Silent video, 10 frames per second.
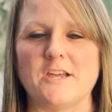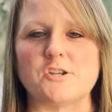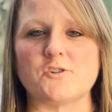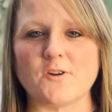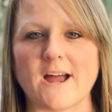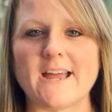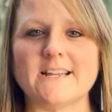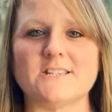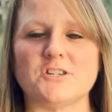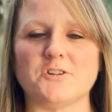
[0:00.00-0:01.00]

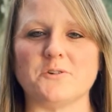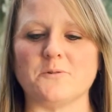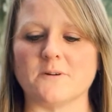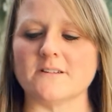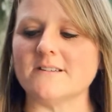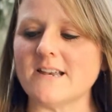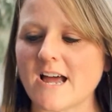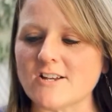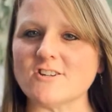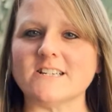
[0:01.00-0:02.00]
tried to
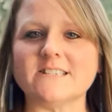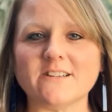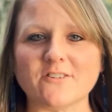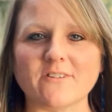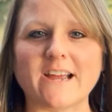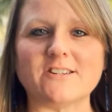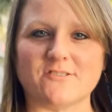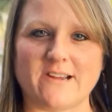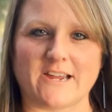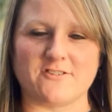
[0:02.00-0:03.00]
nudge us in the right
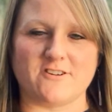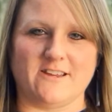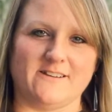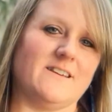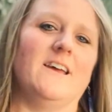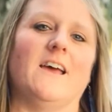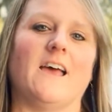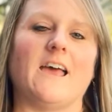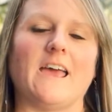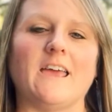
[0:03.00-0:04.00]
direction
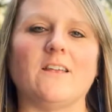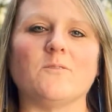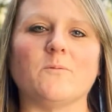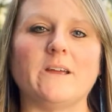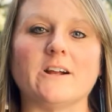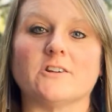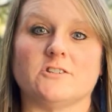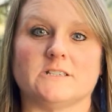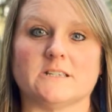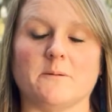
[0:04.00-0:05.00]
and we are
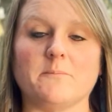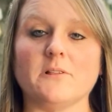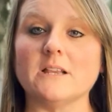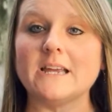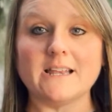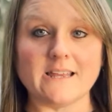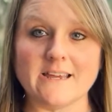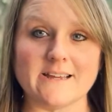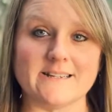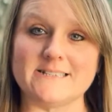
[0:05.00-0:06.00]
just completely
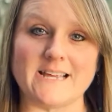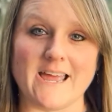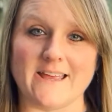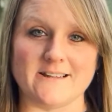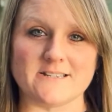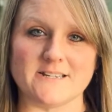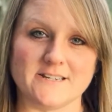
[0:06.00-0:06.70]
content